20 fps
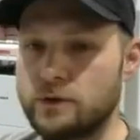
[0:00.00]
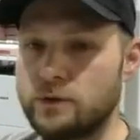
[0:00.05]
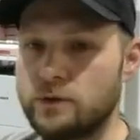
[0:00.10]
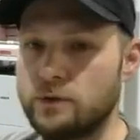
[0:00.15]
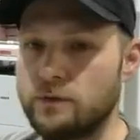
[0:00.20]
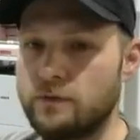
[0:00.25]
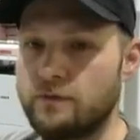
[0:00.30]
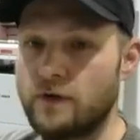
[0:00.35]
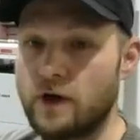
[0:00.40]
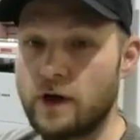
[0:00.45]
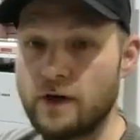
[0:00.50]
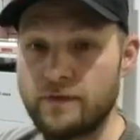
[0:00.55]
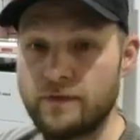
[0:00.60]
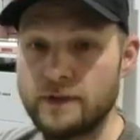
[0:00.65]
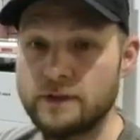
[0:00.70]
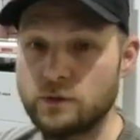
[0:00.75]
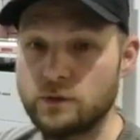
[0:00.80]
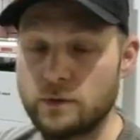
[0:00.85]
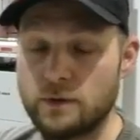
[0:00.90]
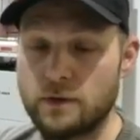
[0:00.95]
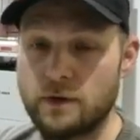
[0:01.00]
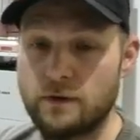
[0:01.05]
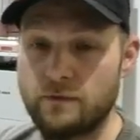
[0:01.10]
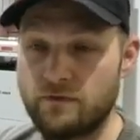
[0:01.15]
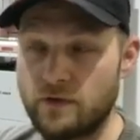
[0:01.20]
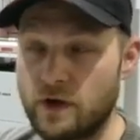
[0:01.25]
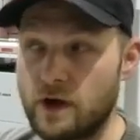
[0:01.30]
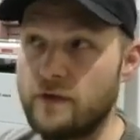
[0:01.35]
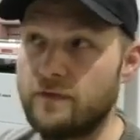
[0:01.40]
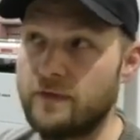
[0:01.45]
to 5
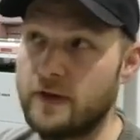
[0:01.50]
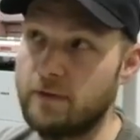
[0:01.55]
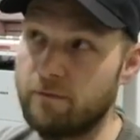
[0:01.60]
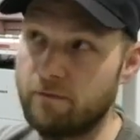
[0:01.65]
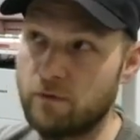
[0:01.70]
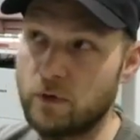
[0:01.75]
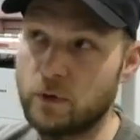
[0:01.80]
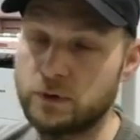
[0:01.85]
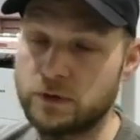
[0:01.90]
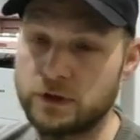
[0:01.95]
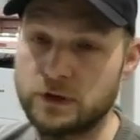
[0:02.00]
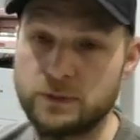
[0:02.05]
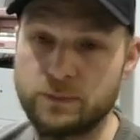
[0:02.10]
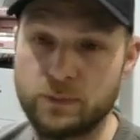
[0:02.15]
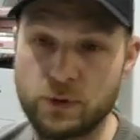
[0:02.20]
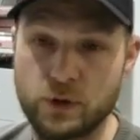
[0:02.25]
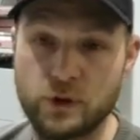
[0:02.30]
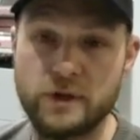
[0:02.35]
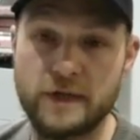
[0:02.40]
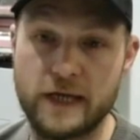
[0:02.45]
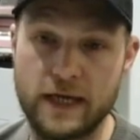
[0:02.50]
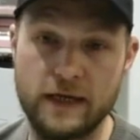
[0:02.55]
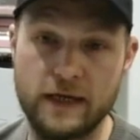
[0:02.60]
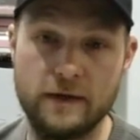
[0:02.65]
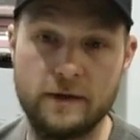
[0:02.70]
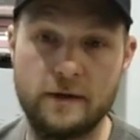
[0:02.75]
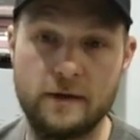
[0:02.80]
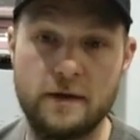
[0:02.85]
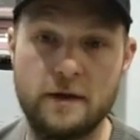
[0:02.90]
influencers per day